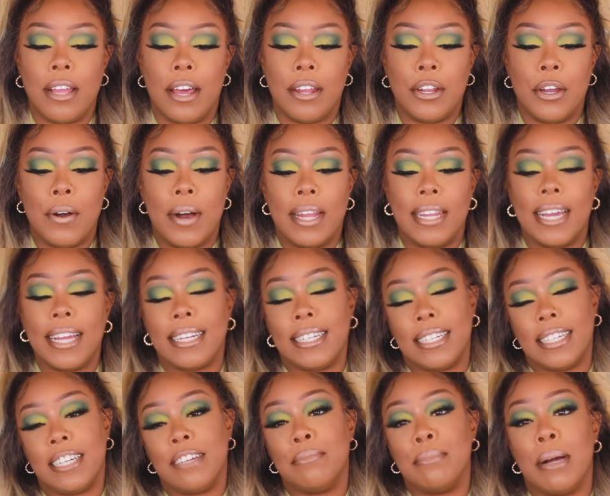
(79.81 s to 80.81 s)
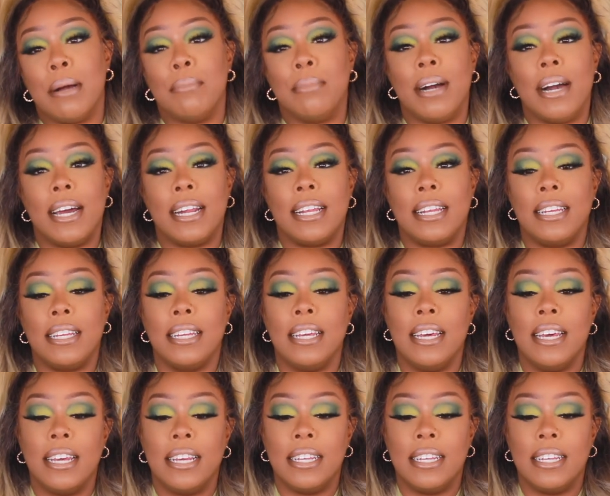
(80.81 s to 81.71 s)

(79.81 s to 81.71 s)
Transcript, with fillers: y'all know I like to give my body